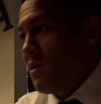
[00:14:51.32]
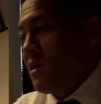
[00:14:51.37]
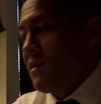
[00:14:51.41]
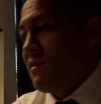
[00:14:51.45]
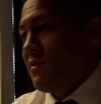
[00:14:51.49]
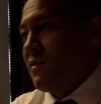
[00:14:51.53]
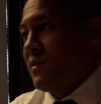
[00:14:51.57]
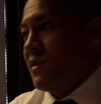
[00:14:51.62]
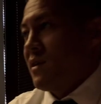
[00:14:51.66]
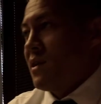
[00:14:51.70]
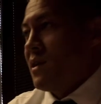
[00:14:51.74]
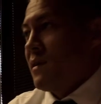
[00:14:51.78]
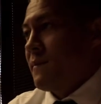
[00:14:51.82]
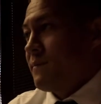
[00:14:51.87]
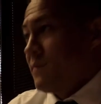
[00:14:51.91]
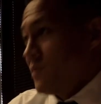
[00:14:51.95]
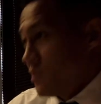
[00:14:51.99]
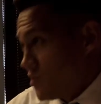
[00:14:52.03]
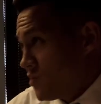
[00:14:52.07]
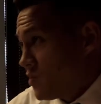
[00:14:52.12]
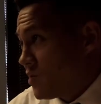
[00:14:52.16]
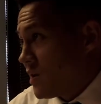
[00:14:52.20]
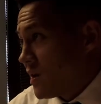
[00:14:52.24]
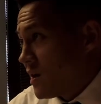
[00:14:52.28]
And you have
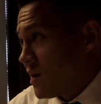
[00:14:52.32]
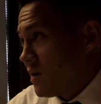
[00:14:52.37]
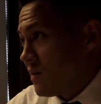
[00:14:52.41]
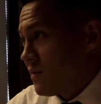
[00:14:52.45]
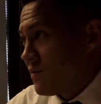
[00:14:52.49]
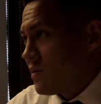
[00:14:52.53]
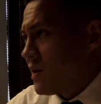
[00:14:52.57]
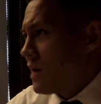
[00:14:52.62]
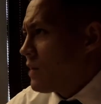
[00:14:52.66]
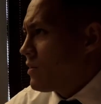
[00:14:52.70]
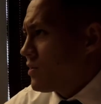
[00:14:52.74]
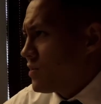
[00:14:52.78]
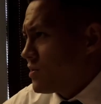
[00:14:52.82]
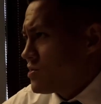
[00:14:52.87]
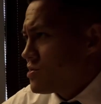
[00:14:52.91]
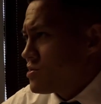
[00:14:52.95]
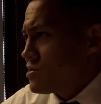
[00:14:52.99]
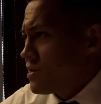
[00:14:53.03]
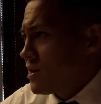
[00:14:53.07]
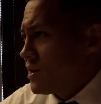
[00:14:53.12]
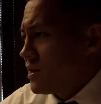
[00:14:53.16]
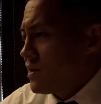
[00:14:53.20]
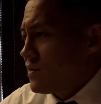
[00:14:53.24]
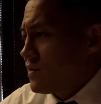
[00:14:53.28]
2 kids. How old is
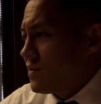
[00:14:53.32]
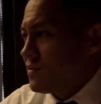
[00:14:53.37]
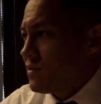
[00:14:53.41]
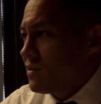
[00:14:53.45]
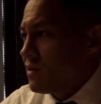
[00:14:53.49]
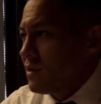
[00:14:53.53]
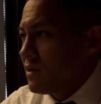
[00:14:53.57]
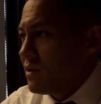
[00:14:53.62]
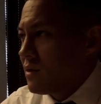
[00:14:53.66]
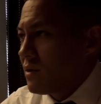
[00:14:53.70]
your youngest?